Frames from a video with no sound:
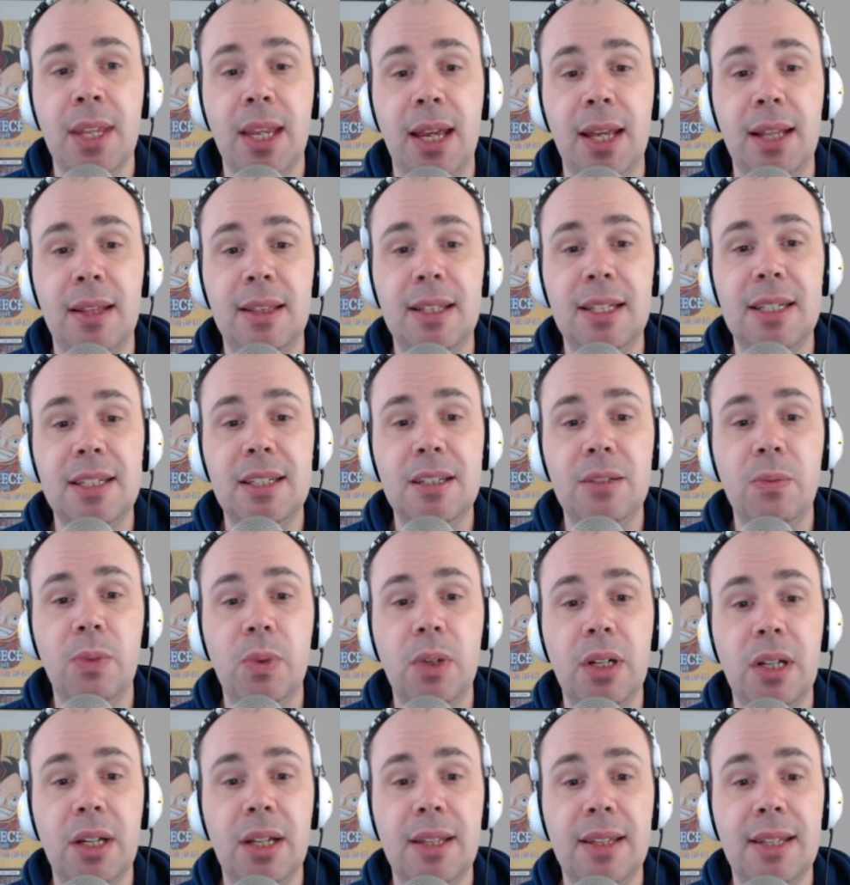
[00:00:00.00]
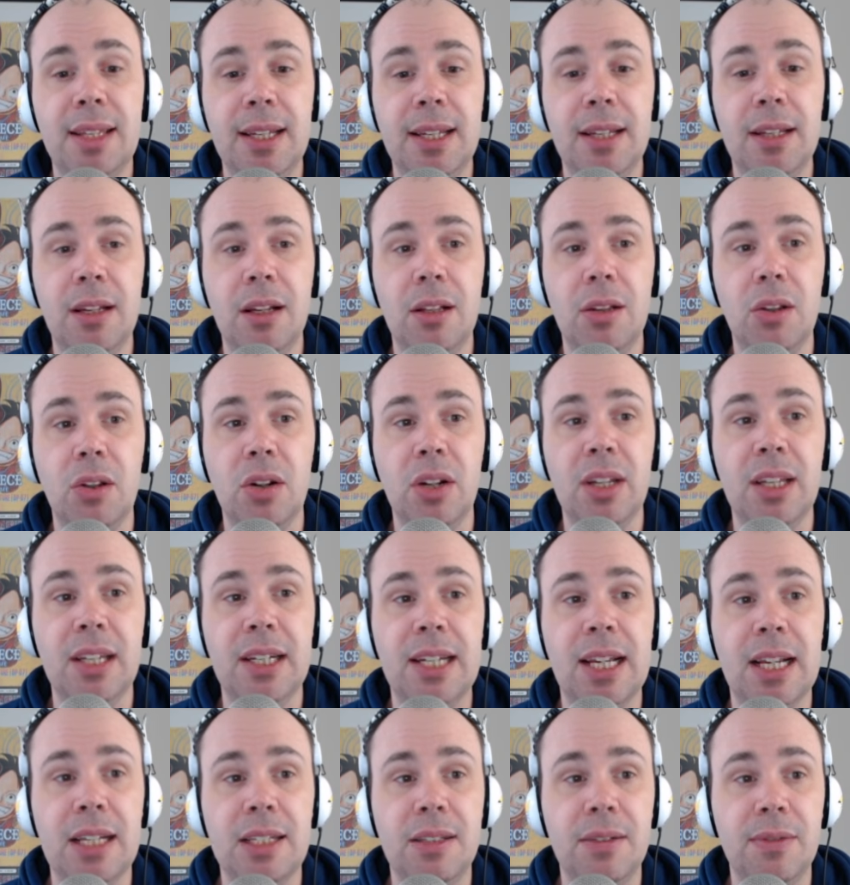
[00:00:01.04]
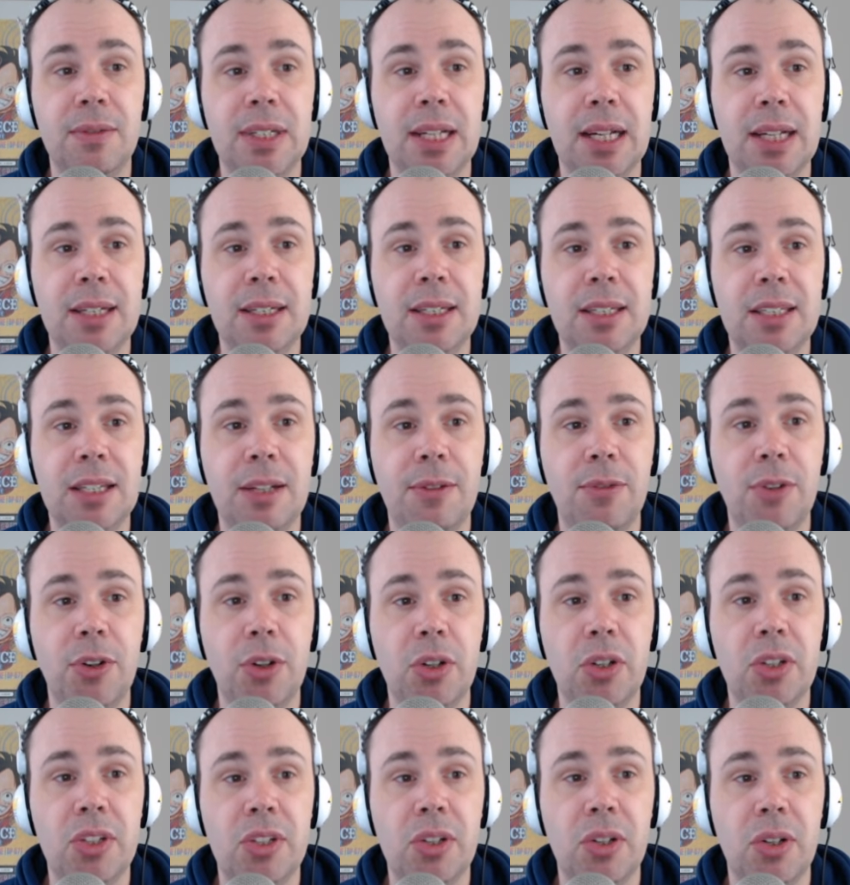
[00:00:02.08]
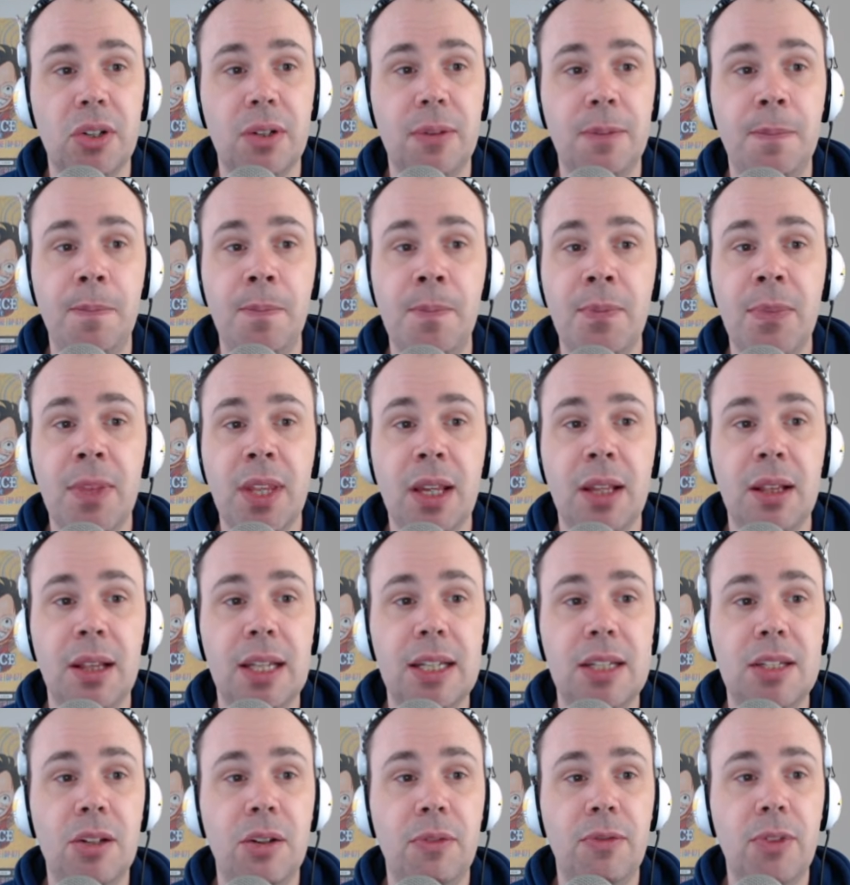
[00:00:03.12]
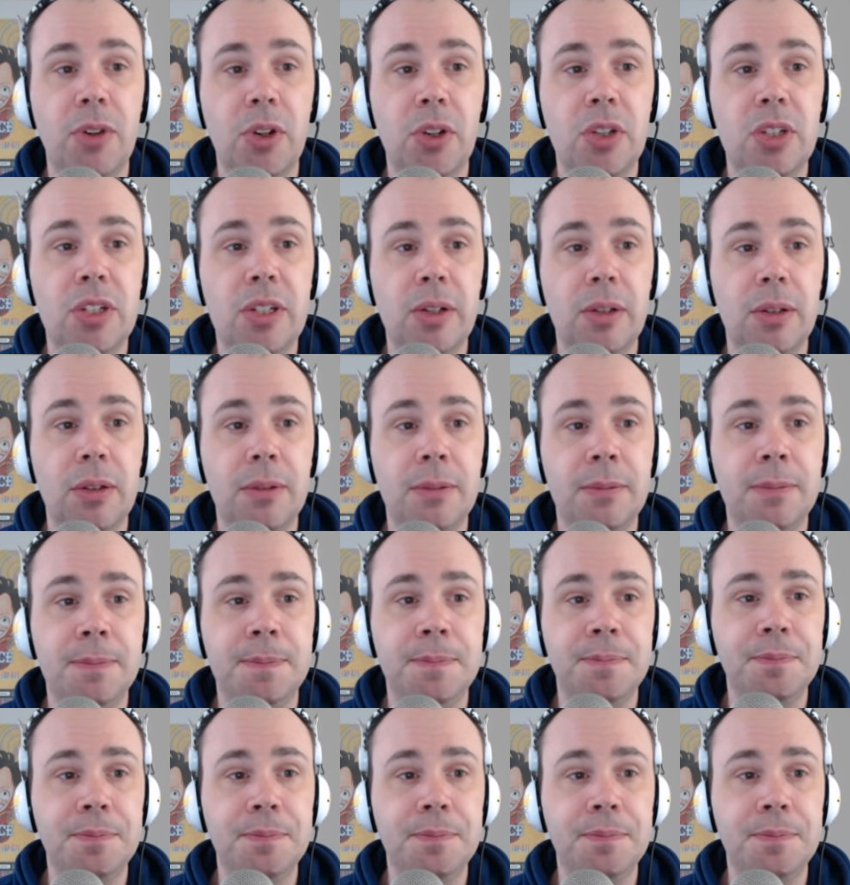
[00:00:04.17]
And this is what I think a lot of the decks have done, is they're focused on, let's not focus on